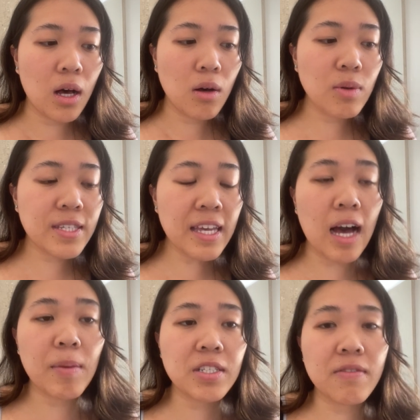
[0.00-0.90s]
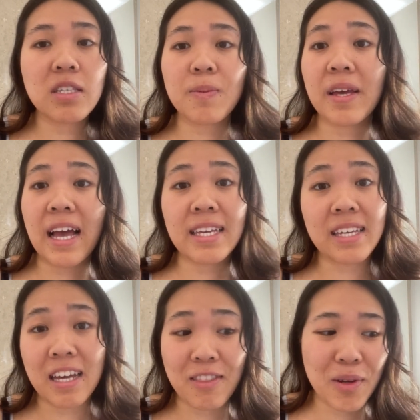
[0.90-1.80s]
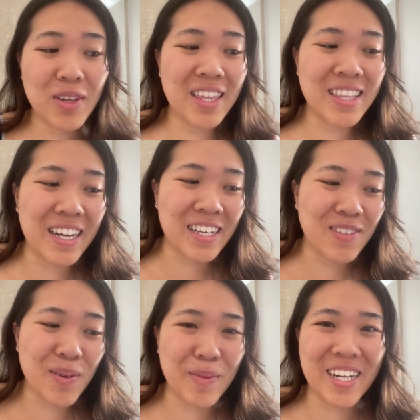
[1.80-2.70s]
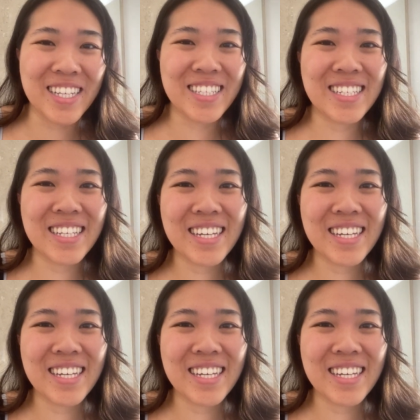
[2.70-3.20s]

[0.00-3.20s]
we'll see how much of this plate I can get through within the next few minutes.